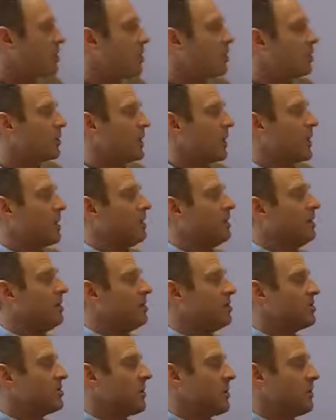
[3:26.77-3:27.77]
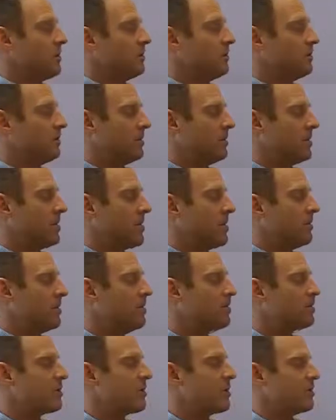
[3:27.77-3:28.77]
Okay, so now
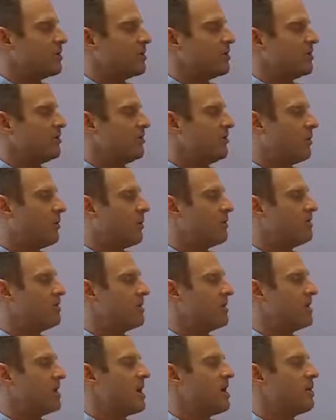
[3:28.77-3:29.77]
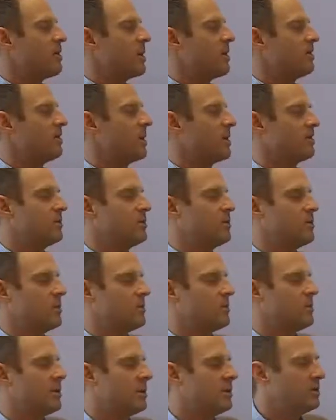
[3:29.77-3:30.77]
these are some forms, and now what I would like to
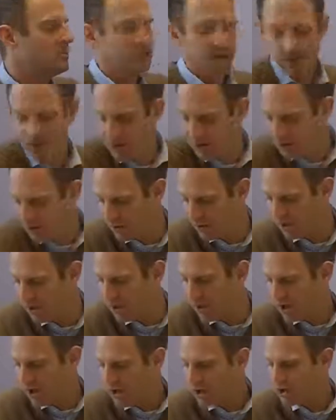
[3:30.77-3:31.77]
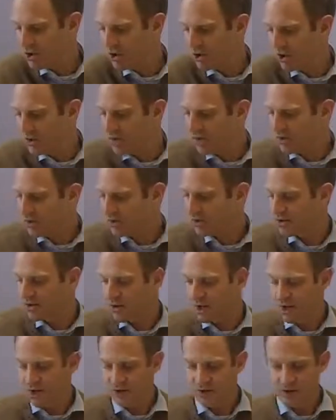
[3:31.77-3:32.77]
do is give you a short
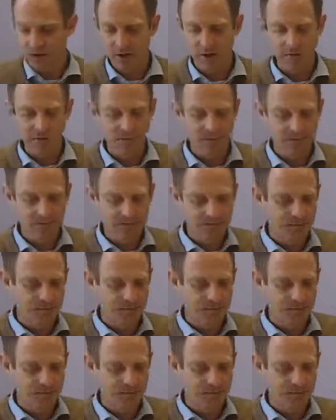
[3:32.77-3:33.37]
exercise here.